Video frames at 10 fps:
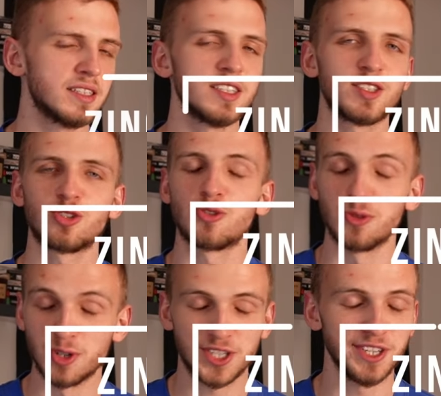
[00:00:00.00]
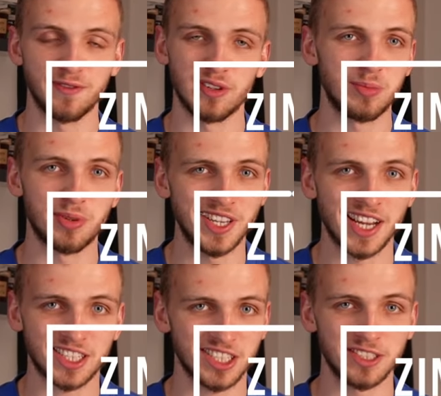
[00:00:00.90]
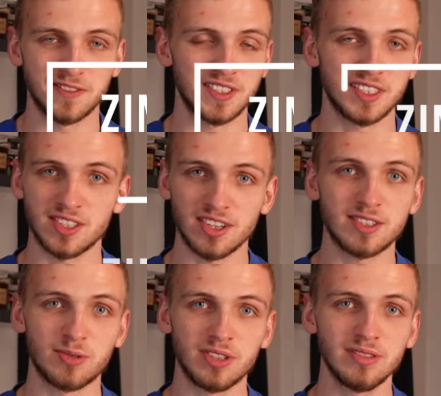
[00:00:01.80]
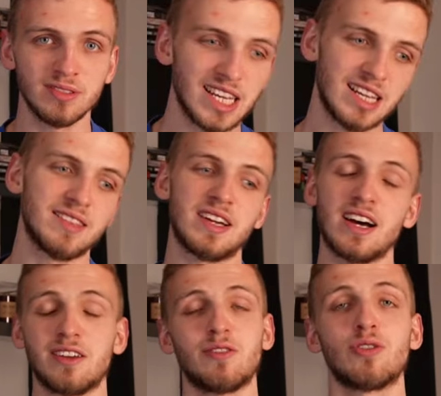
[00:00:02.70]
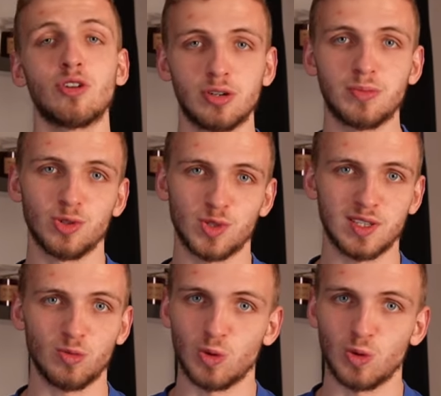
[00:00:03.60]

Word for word: is crucial for the production of testosterone and other hormones as